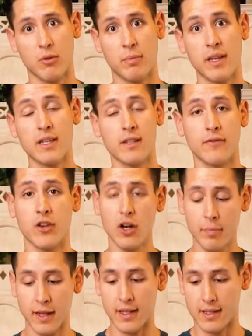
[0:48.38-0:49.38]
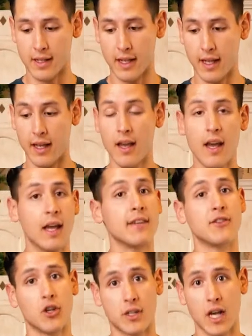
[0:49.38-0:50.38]
piece of your pizza kit
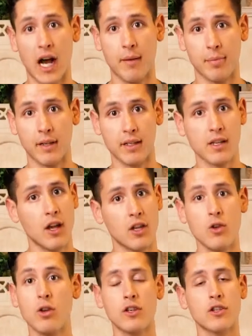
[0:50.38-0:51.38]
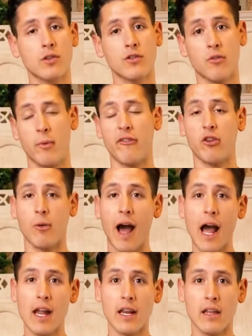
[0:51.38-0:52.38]
is your toppings. You can choose from a
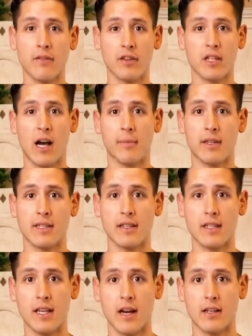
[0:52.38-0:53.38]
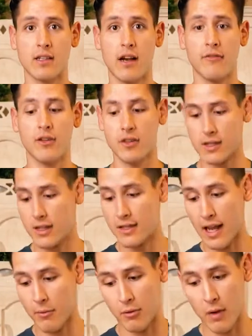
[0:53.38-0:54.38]
variety of the toppings that Dion's offers.
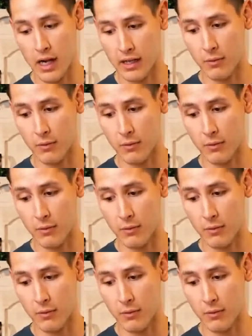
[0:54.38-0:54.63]
Today we're rocking